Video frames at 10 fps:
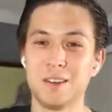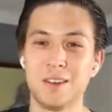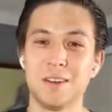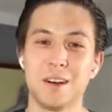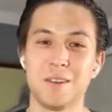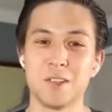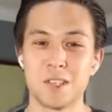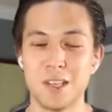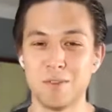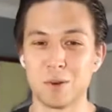obviously
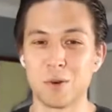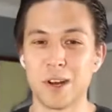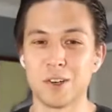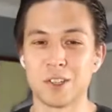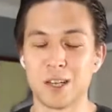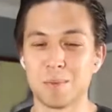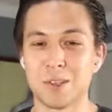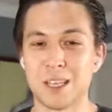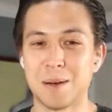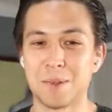an even greater step on
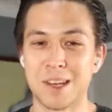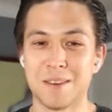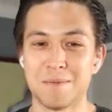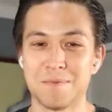top of that.